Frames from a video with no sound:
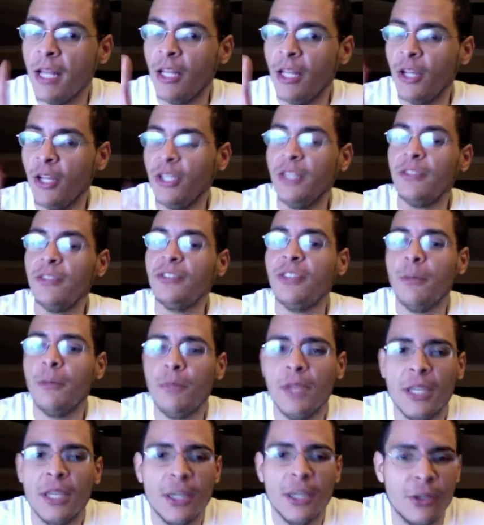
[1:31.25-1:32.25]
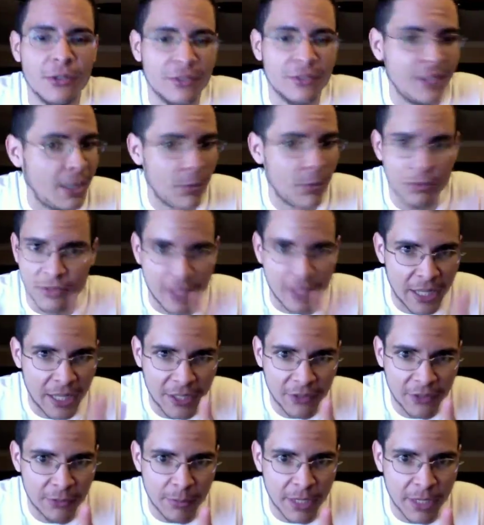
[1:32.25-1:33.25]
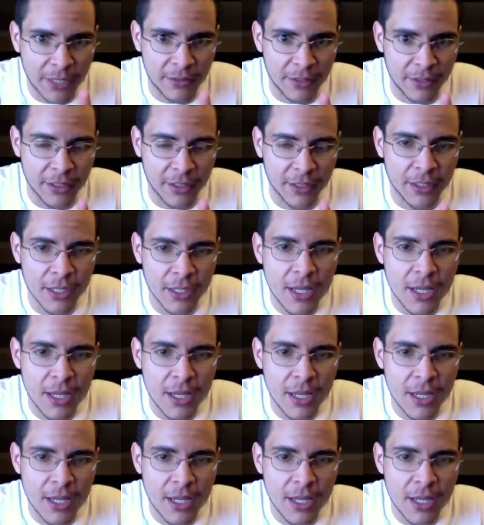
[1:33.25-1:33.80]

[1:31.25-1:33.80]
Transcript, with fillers: Now here's something else that I was not expecting.